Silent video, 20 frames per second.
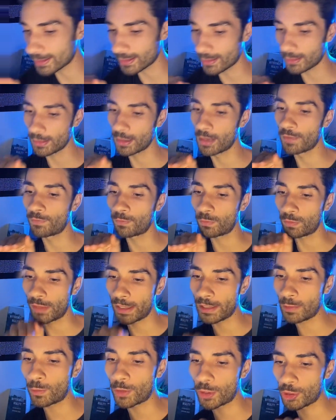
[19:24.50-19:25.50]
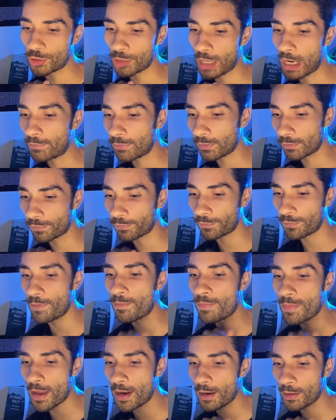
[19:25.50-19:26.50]
if light were to travel from
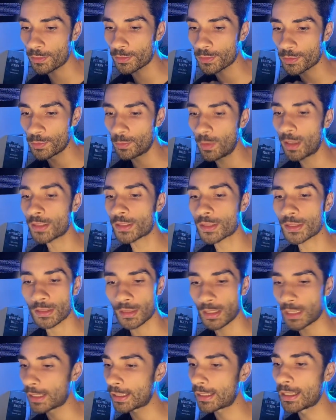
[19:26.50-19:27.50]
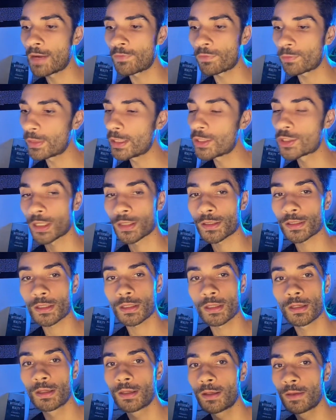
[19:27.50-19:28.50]
there to us, it can never reach us.
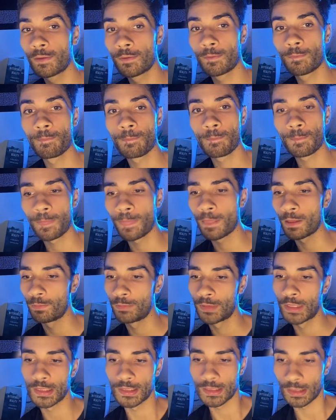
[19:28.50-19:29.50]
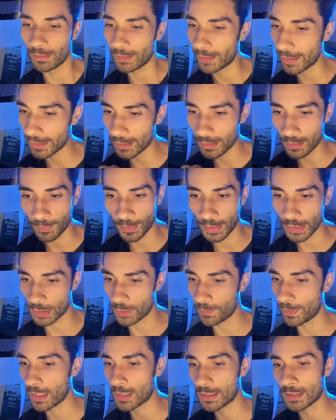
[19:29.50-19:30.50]
Because
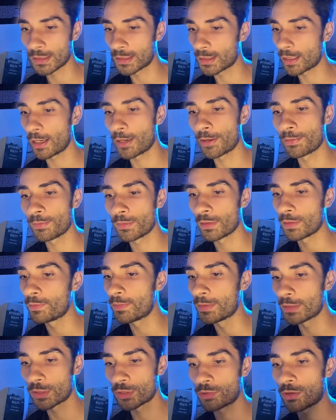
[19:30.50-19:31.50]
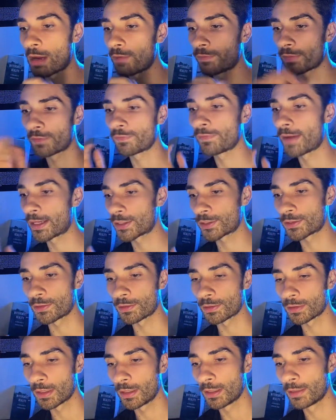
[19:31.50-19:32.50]
space and time would be traveling faster
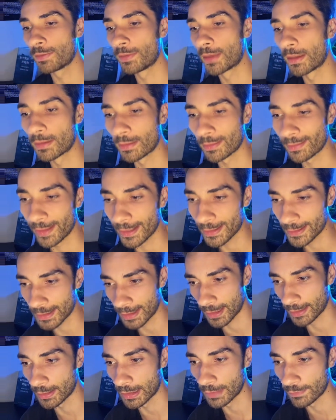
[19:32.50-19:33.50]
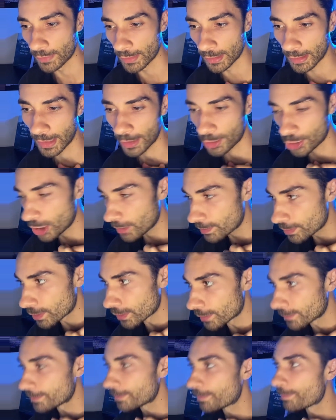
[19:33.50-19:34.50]
than light can even catch up to.
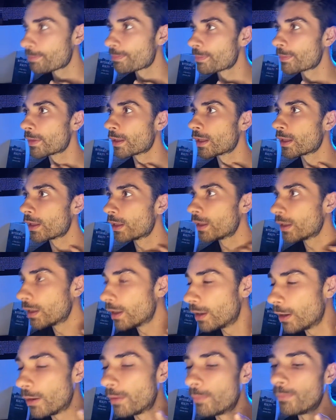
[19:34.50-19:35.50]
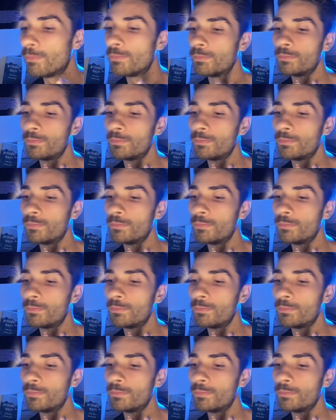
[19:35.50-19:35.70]
But